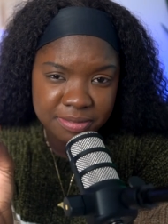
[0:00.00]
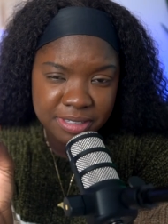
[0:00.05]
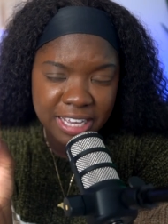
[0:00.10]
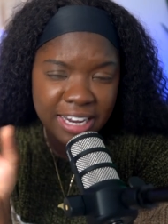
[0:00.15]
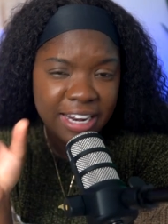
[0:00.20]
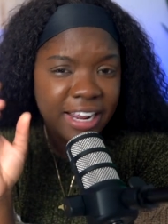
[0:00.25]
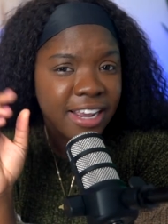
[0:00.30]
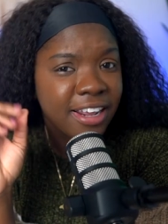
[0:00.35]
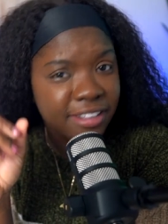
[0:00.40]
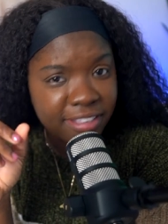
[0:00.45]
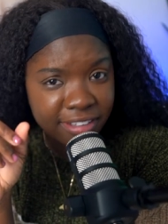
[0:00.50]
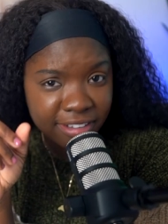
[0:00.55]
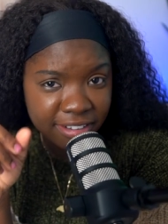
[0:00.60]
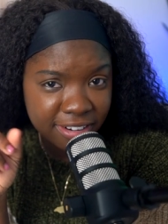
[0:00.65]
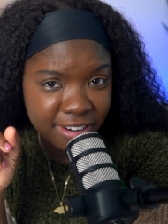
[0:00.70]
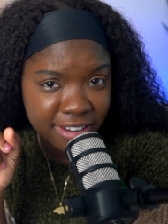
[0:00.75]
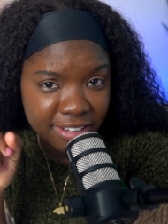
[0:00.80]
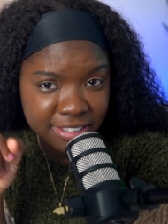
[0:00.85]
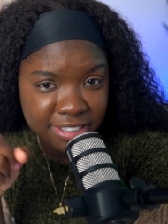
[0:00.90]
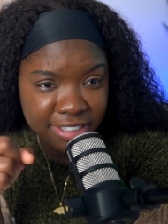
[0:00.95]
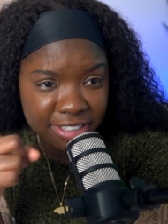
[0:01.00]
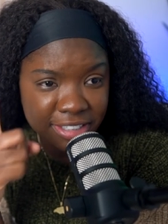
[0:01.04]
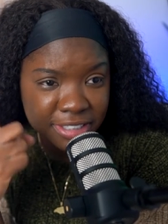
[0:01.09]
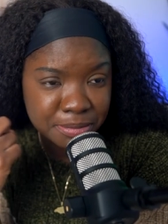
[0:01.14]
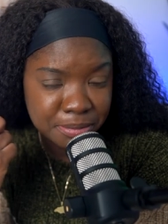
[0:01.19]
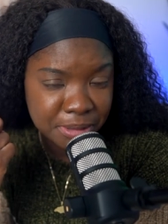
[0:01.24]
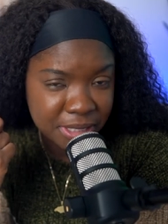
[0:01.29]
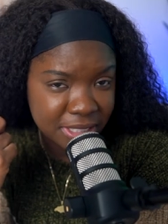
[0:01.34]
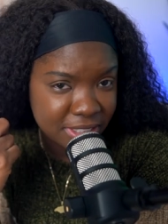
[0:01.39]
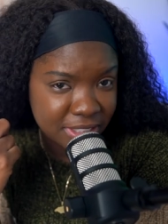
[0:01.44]
And I think that's
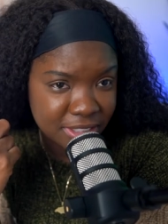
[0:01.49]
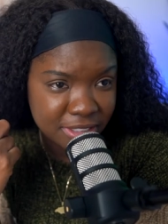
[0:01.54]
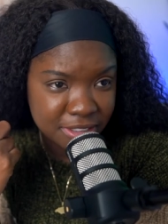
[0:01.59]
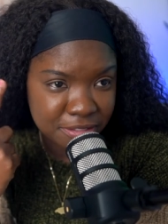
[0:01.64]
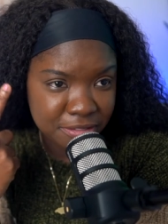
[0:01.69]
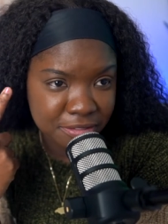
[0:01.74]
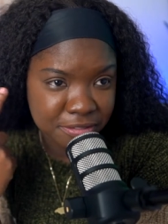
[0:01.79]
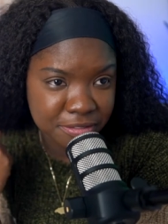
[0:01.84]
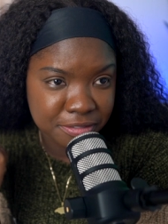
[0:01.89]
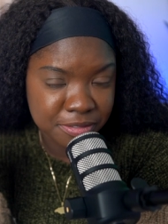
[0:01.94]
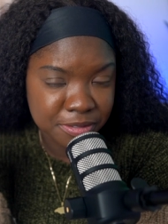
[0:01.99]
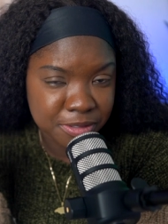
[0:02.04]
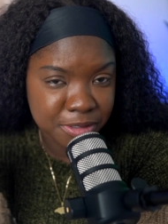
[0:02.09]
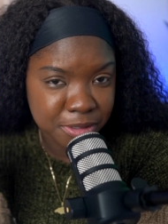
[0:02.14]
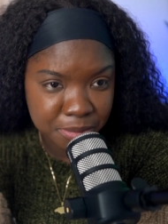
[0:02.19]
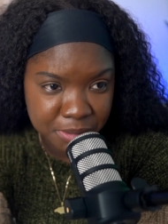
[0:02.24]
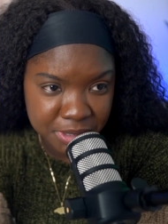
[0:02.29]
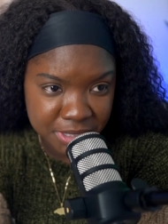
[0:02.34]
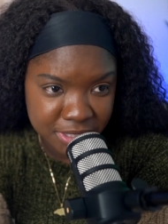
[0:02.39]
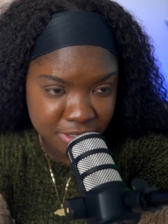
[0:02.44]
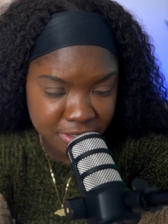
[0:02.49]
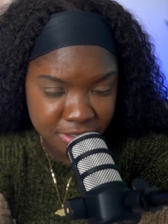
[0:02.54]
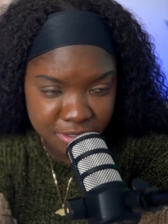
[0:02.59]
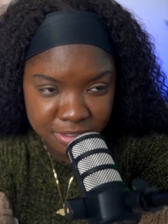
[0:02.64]
expensive to be